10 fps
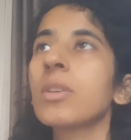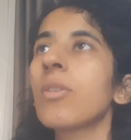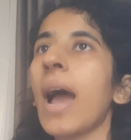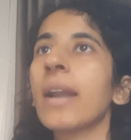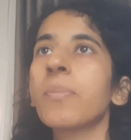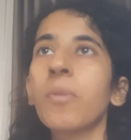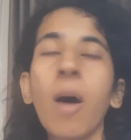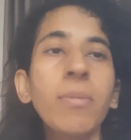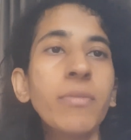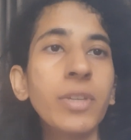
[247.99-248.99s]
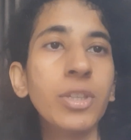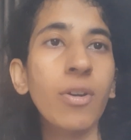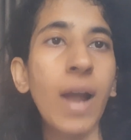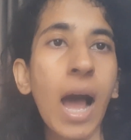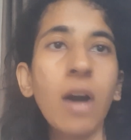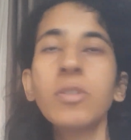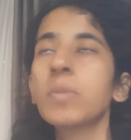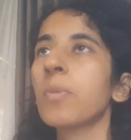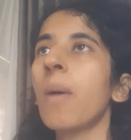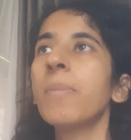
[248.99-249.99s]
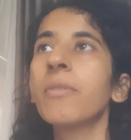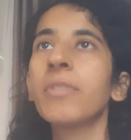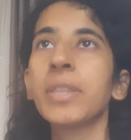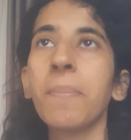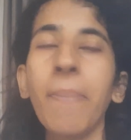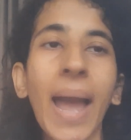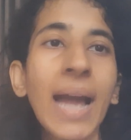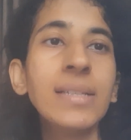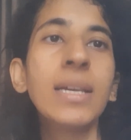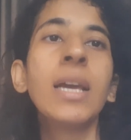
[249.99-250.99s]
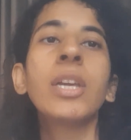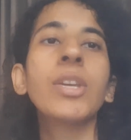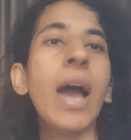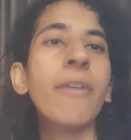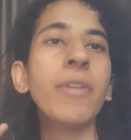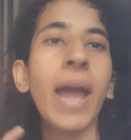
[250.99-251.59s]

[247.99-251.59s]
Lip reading: you had a problem with your house, problem with the bad, you have